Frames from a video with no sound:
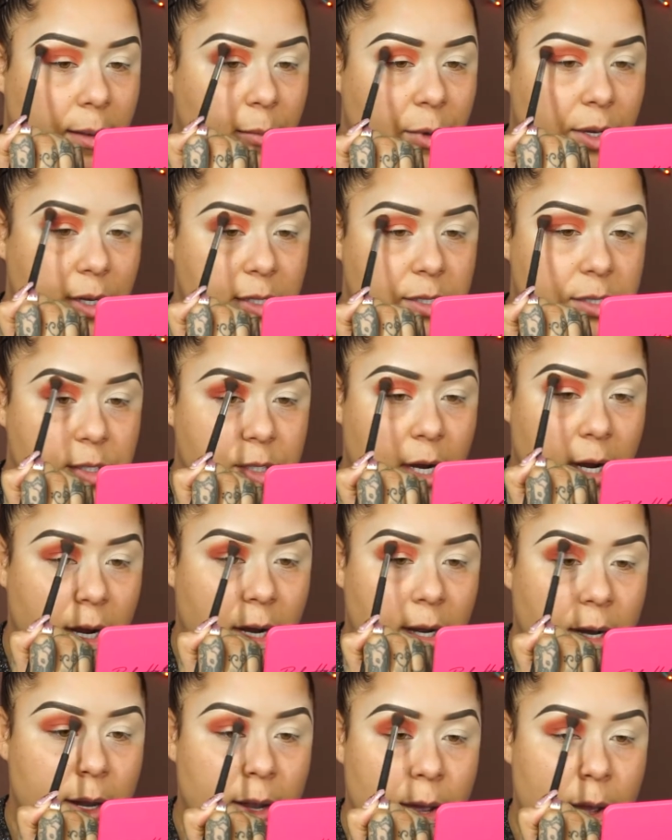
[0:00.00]
I'm gonna
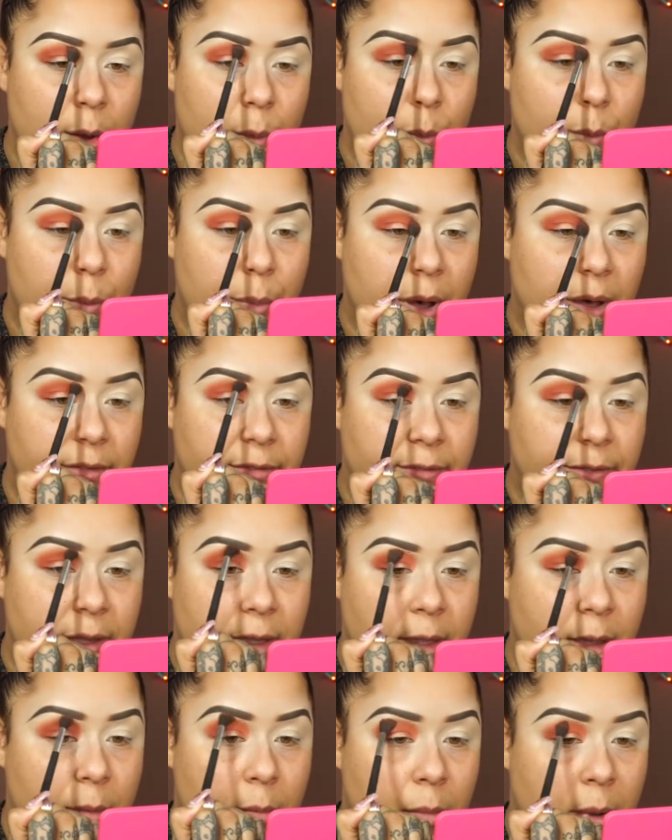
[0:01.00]
start
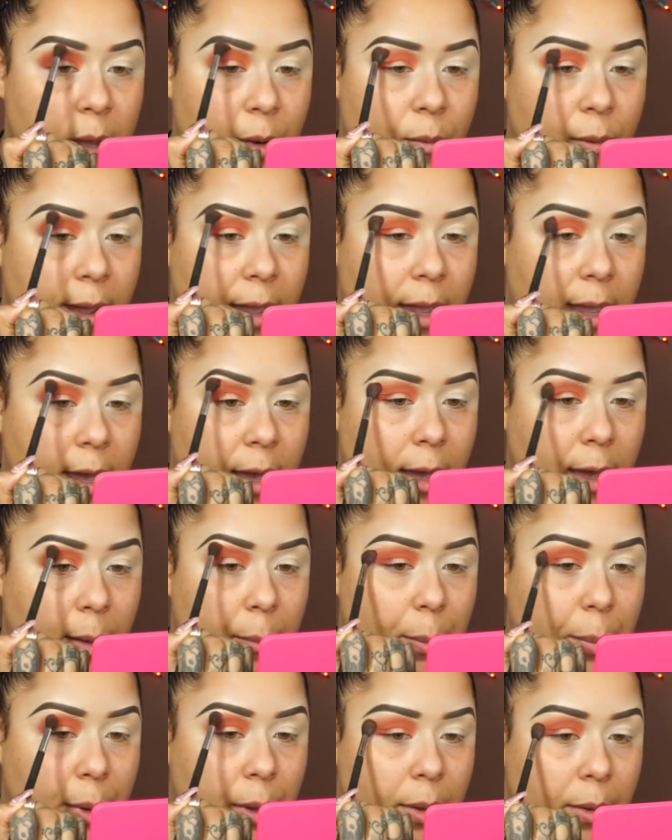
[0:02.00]
buffing my way
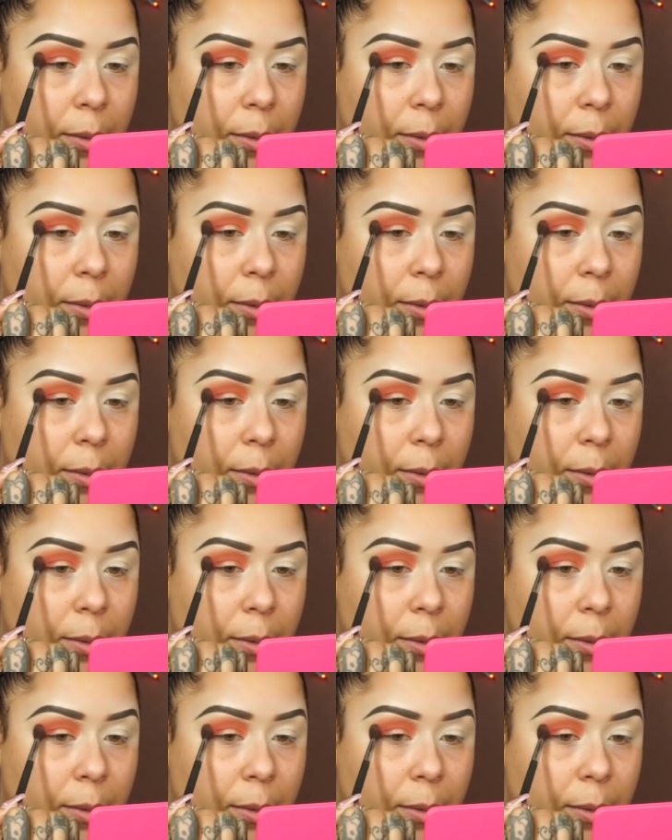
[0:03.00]
up.